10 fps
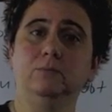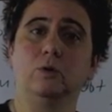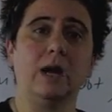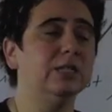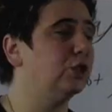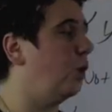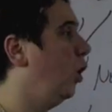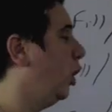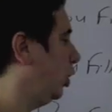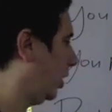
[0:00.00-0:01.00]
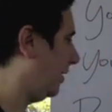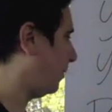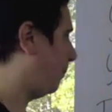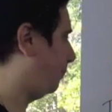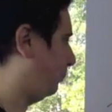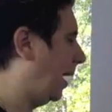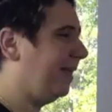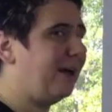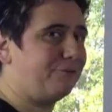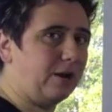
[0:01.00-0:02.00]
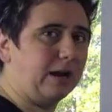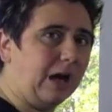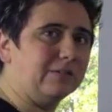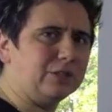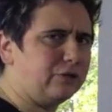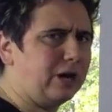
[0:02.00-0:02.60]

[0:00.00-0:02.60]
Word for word: Okay, so you're going to have to pay that friend, obviously.